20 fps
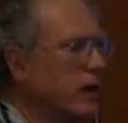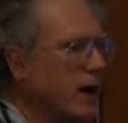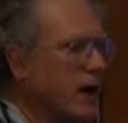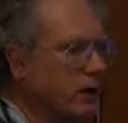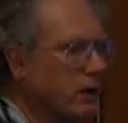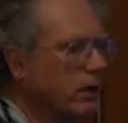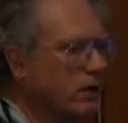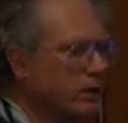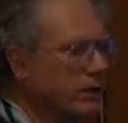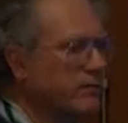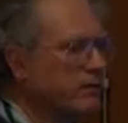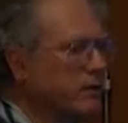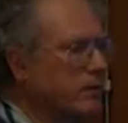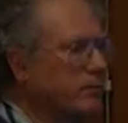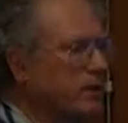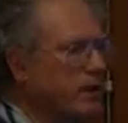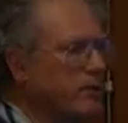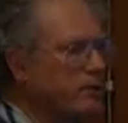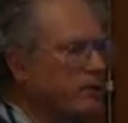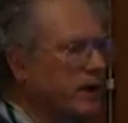not only from
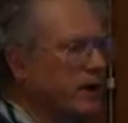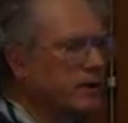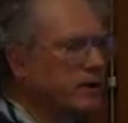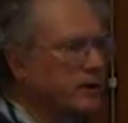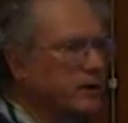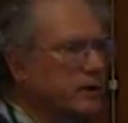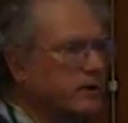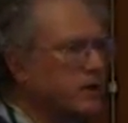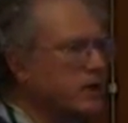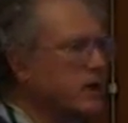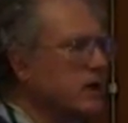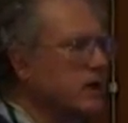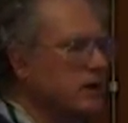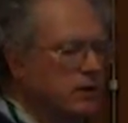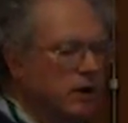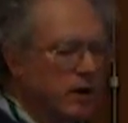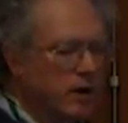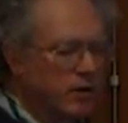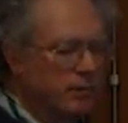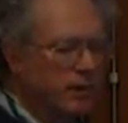the infected seed,
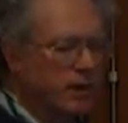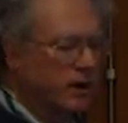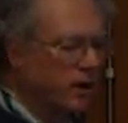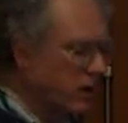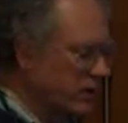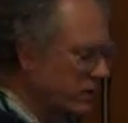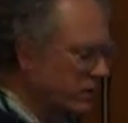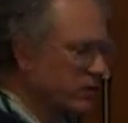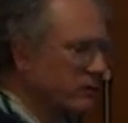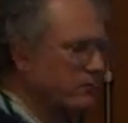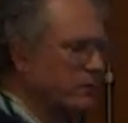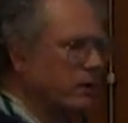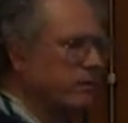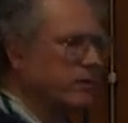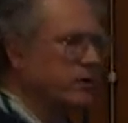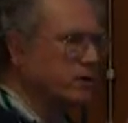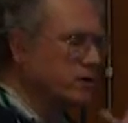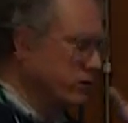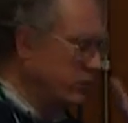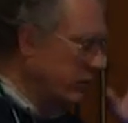but also from
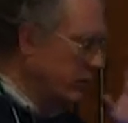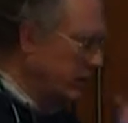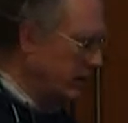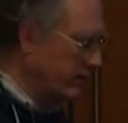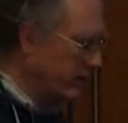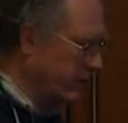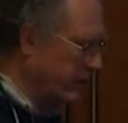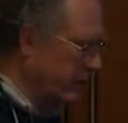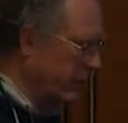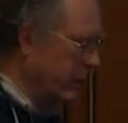these two different